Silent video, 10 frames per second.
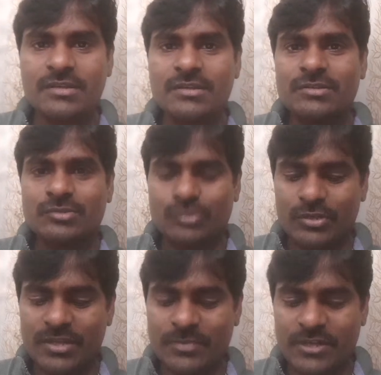
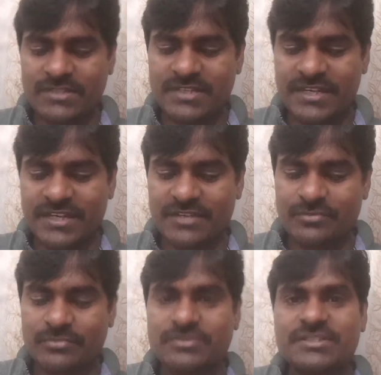sodium oxide
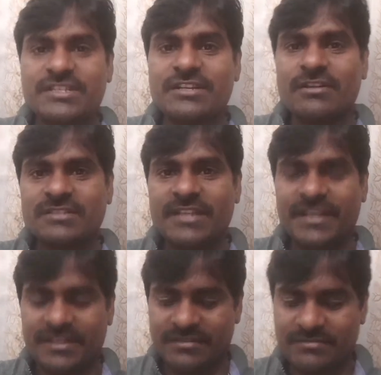and zinc
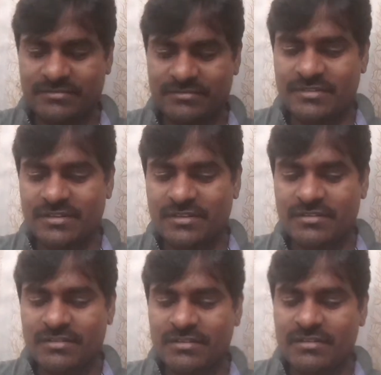oxide,
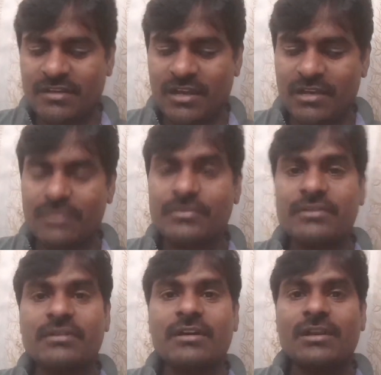
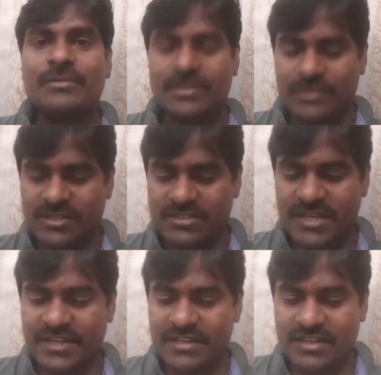aluminum
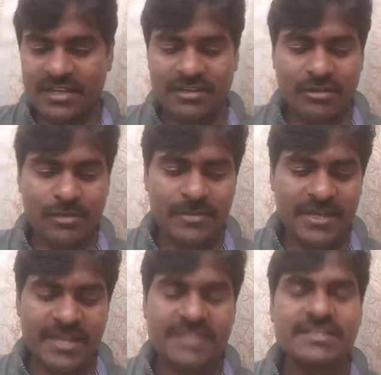oxide and copper
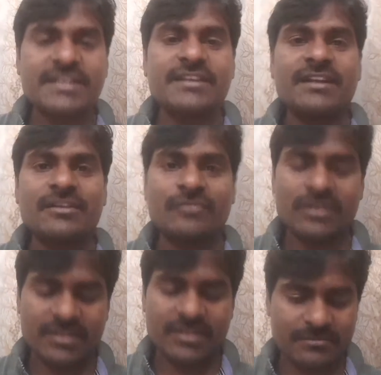dioxide and
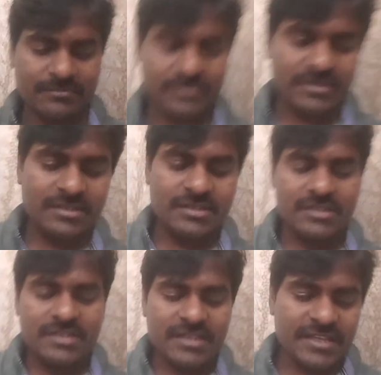water.
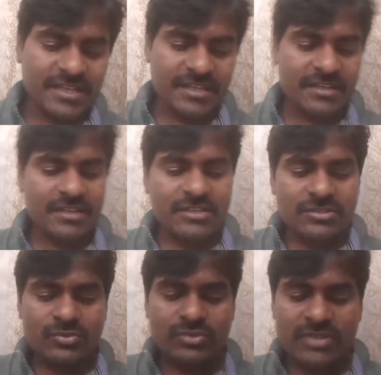Here,
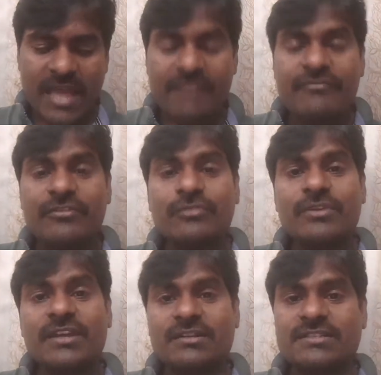choose the
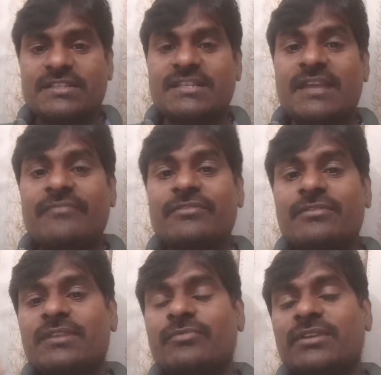amphoteric oxides.
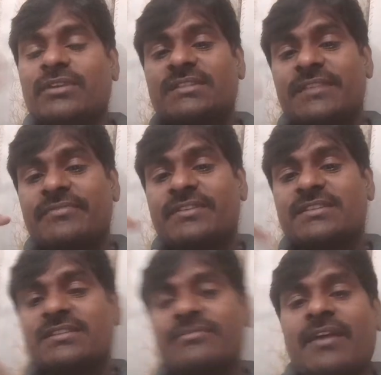Amphoteric, what is the
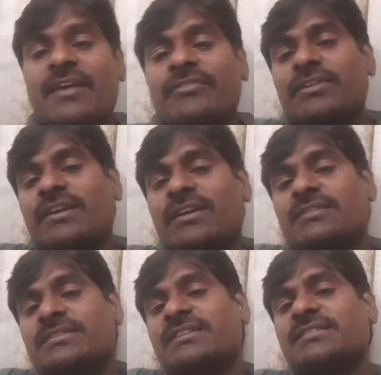definition of amphoteric
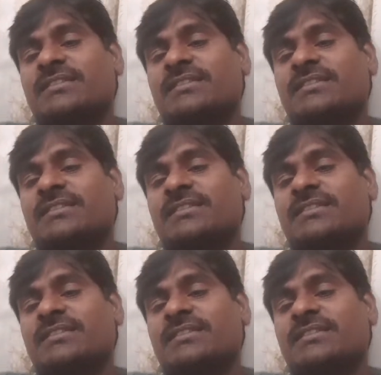oxides?